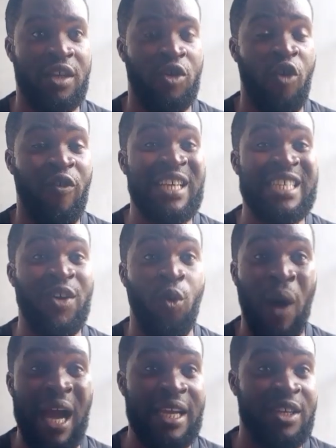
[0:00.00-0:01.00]
covers a
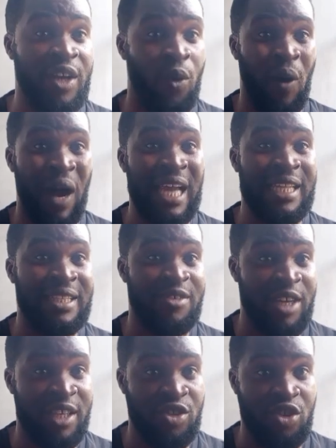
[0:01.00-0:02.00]
wide
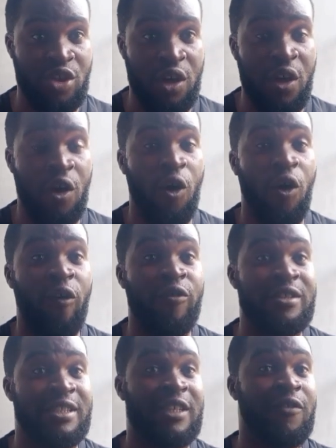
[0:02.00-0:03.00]
range
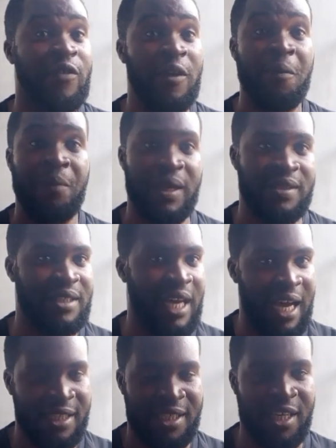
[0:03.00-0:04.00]
of different pests
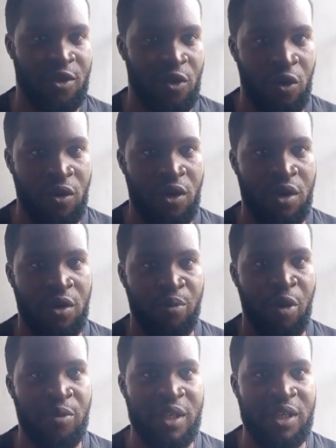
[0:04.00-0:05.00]
that attack your
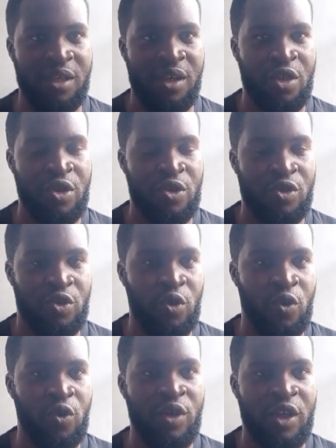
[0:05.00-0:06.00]
pumpkin.
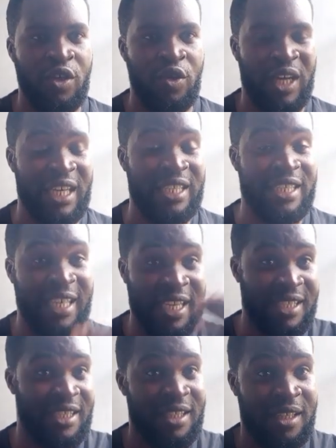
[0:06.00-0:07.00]
So you can
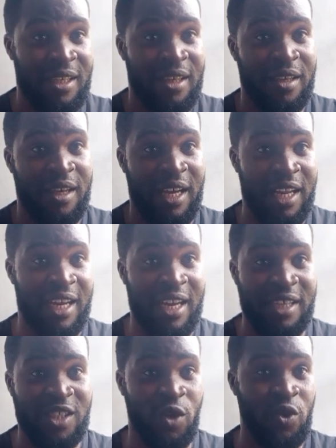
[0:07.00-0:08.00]
get
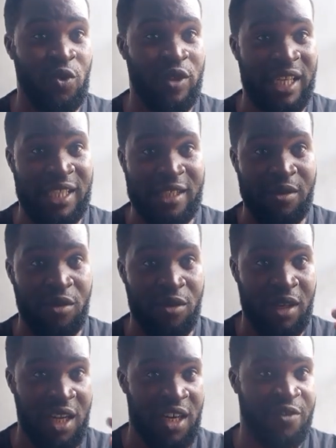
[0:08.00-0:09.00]
Halacat or you get
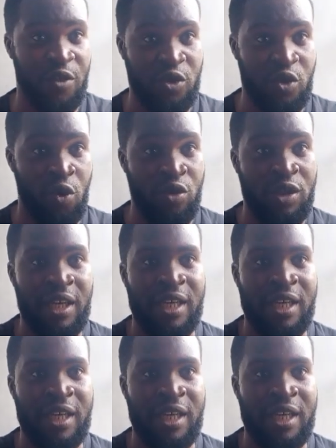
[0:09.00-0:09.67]
Larafos Gold